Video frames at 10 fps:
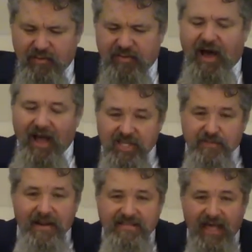with the
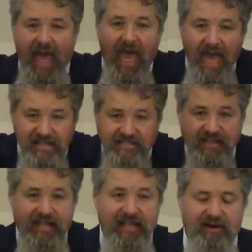husband as the head, as the
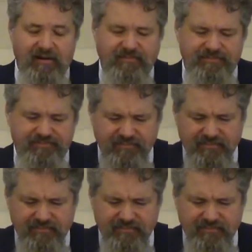leader,